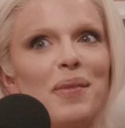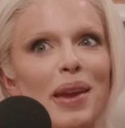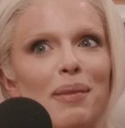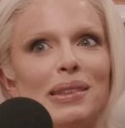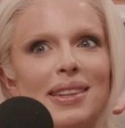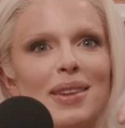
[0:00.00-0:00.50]

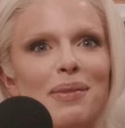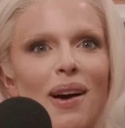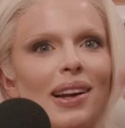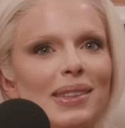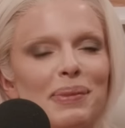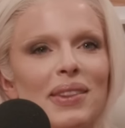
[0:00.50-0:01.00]
babies at the
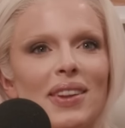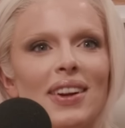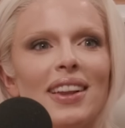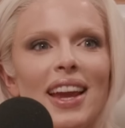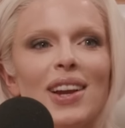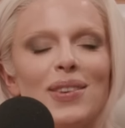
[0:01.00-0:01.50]
box, but they're
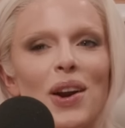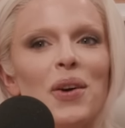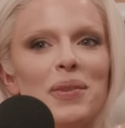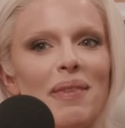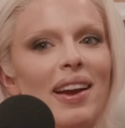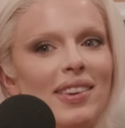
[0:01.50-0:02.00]
like yeah.
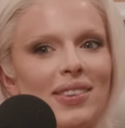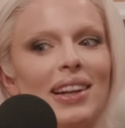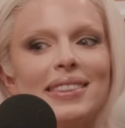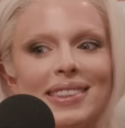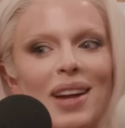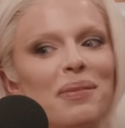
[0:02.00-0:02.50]
grown men
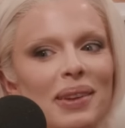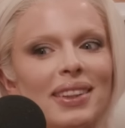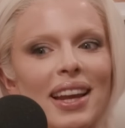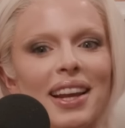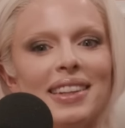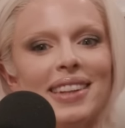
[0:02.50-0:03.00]
dressed up in
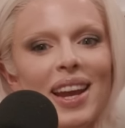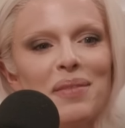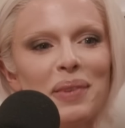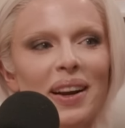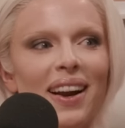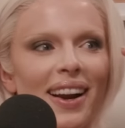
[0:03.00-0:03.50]
like a
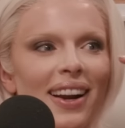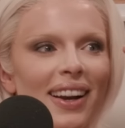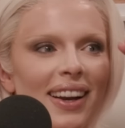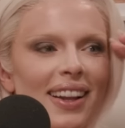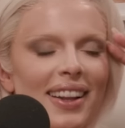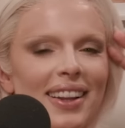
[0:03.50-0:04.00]
diaper.
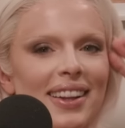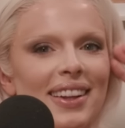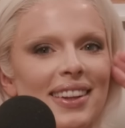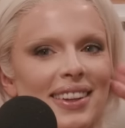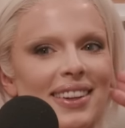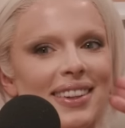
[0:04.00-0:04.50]

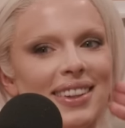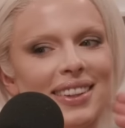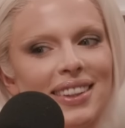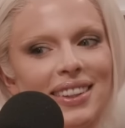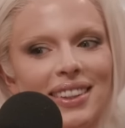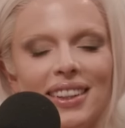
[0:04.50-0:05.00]

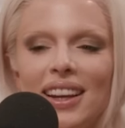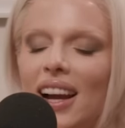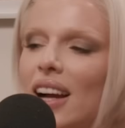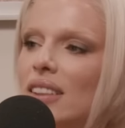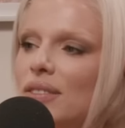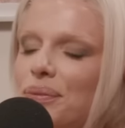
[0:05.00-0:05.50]

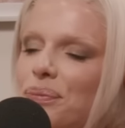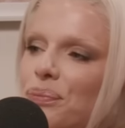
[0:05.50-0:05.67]
Yeah. Um,